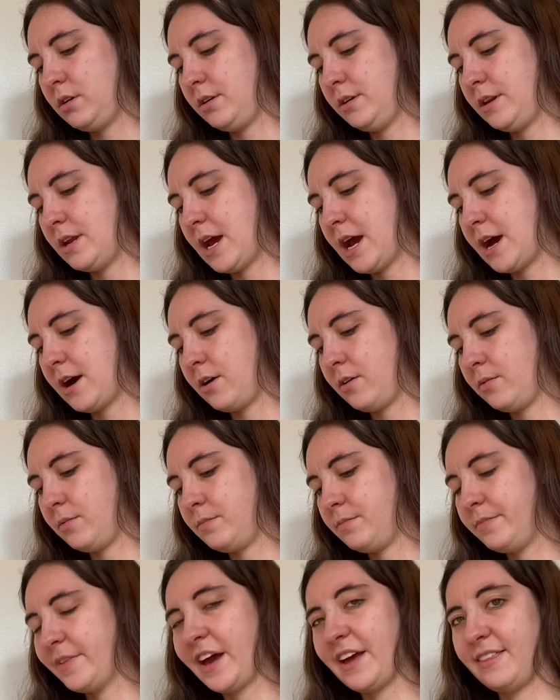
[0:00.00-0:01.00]
now
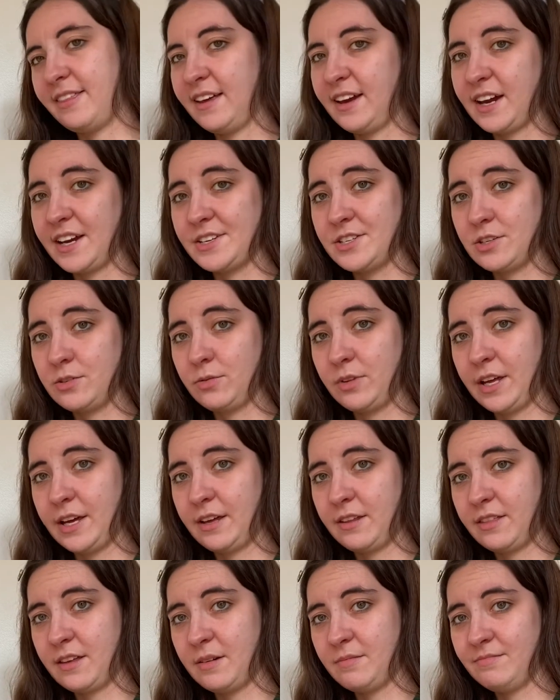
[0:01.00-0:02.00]
I think I do
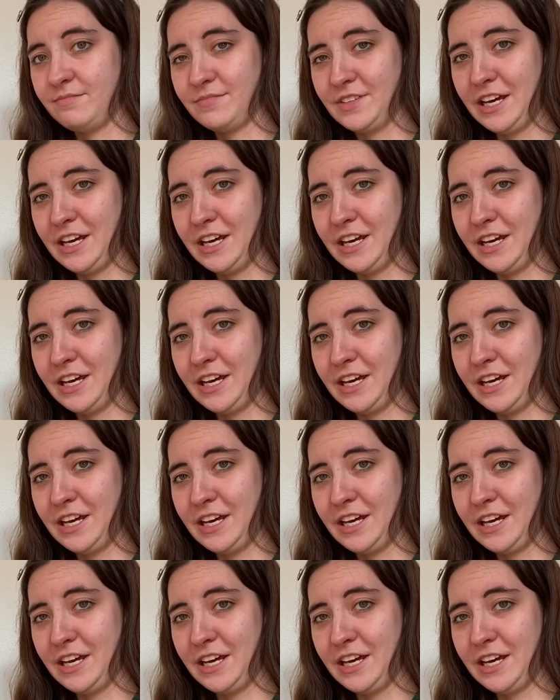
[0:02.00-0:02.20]
like them,